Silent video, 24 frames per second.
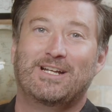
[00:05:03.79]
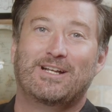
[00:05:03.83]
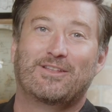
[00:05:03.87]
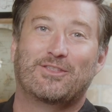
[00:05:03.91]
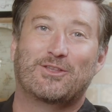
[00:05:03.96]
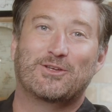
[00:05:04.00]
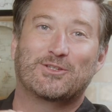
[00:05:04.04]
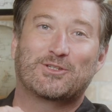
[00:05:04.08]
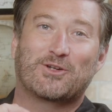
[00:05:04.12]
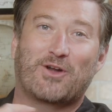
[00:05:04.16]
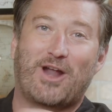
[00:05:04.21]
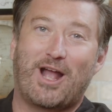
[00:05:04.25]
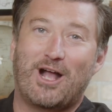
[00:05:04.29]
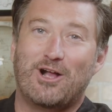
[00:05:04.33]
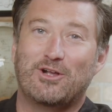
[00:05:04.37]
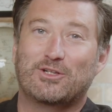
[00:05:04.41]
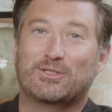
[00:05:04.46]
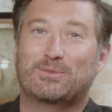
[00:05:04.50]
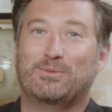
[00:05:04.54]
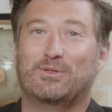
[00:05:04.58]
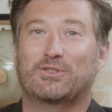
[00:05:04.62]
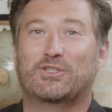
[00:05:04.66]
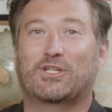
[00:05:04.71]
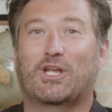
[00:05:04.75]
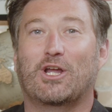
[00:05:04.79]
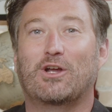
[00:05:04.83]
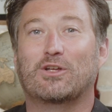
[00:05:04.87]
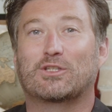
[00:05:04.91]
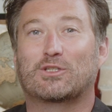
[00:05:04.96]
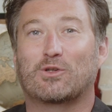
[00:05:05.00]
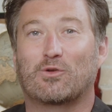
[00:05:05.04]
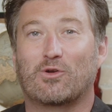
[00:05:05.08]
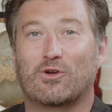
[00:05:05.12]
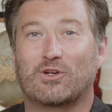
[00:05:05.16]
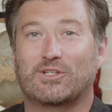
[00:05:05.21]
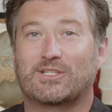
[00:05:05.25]
Those are eligible to go
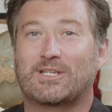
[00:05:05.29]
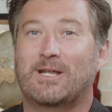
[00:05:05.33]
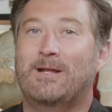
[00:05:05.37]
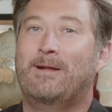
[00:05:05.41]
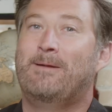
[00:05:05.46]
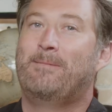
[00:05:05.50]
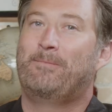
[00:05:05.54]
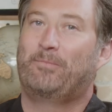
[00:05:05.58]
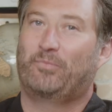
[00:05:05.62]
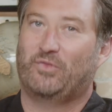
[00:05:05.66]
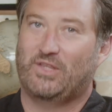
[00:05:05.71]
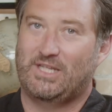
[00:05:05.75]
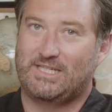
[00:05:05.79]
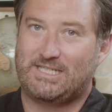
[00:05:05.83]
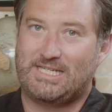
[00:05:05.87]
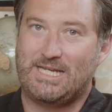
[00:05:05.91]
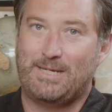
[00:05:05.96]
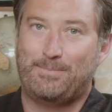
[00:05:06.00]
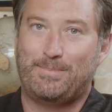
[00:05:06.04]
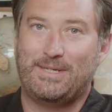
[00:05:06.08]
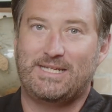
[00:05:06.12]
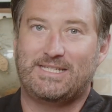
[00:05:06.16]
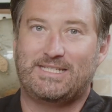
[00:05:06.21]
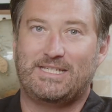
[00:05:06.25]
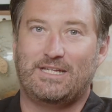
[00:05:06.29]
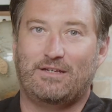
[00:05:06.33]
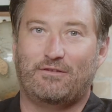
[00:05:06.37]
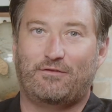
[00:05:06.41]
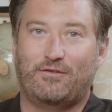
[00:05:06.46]
towards the DPC